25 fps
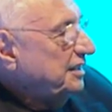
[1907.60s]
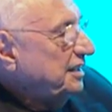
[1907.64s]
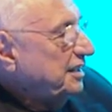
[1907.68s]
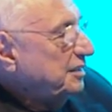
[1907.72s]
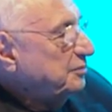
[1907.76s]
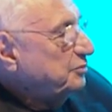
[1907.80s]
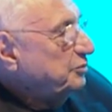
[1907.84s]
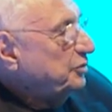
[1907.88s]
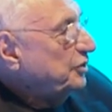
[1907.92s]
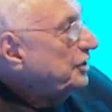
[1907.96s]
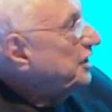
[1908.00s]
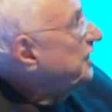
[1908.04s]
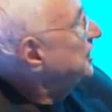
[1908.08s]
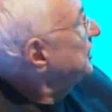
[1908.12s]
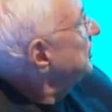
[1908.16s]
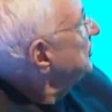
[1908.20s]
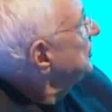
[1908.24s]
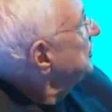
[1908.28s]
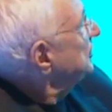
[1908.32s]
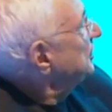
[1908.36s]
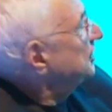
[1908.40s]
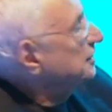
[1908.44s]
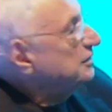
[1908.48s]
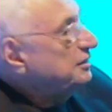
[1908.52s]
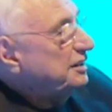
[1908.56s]
Ken
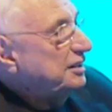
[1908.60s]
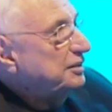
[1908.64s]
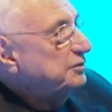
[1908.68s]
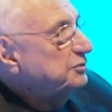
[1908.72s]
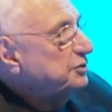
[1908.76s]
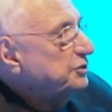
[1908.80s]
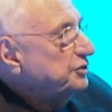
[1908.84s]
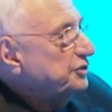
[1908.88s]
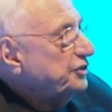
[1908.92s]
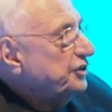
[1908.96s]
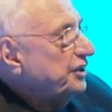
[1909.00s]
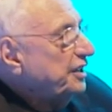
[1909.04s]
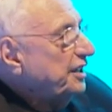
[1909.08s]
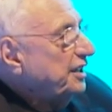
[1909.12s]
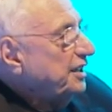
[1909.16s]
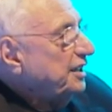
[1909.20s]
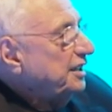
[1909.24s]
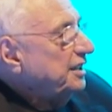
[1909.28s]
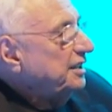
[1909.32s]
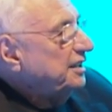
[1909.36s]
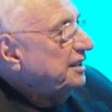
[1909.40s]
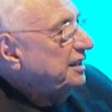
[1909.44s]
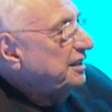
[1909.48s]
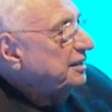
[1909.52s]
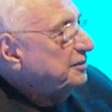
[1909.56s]
Price and Ed
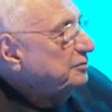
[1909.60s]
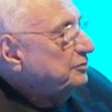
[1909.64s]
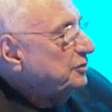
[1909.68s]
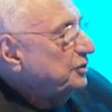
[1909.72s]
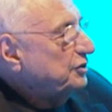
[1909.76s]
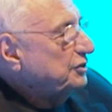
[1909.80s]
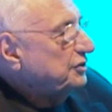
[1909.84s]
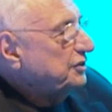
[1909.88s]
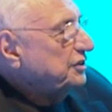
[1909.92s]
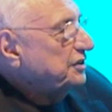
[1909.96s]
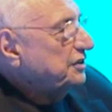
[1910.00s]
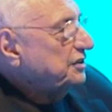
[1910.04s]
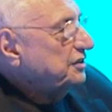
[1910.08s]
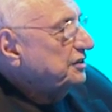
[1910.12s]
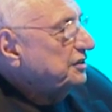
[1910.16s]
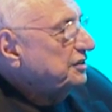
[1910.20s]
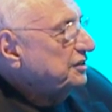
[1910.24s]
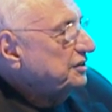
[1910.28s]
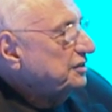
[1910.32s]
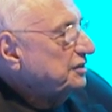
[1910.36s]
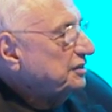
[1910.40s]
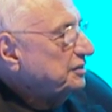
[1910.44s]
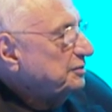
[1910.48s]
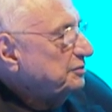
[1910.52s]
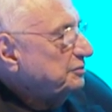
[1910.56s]
Ruscha and Ed
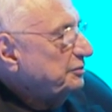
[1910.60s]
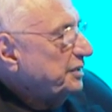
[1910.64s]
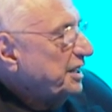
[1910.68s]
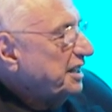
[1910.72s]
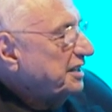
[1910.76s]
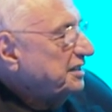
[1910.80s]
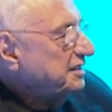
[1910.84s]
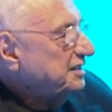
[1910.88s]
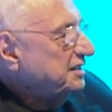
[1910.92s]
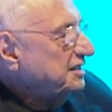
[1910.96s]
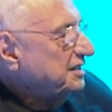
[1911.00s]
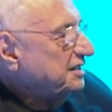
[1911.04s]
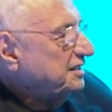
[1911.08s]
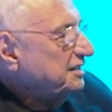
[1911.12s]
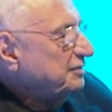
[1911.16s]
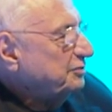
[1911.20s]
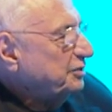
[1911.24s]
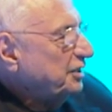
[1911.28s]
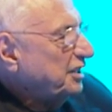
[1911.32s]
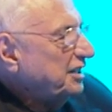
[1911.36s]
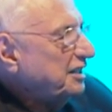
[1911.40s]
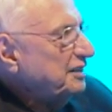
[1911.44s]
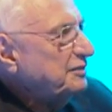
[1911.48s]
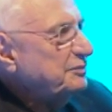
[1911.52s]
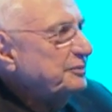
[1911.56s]
Moses and Banks
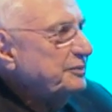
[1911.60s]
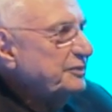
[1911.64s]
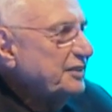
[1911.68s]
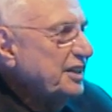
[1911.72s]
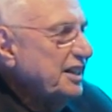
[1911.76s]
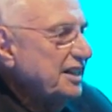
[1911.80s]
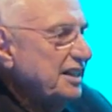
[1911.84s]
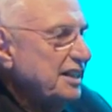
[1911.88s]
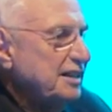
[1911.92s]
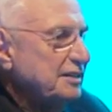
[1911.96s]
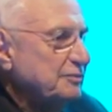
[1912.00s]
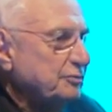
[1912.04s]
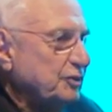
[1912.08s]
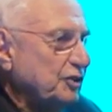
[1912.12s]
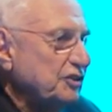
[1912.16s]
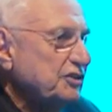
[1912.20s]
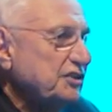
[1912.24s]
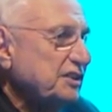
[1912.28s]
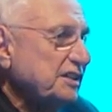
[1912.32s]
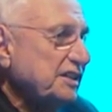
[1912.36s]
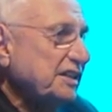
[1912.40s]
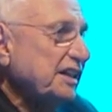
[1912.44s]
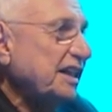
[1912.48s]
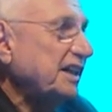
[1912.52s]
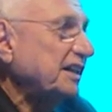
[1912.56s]
William,
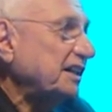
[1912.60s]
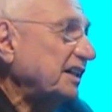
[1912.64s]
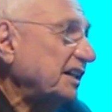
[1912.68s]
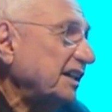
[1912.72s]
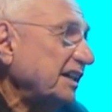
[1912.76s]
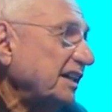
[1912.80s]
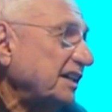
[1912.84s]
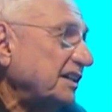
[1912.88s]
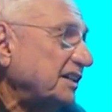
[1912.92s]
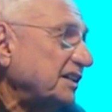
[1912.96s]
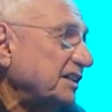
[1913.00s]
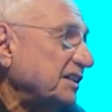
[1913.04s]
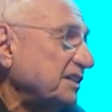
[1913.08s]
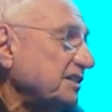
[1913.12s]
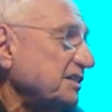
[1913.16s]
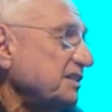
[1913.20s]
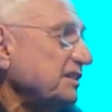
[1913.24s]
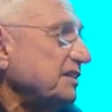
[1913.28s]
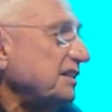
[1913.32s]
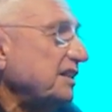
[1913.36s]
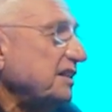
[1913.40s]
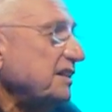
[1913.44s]
mostly LA artists.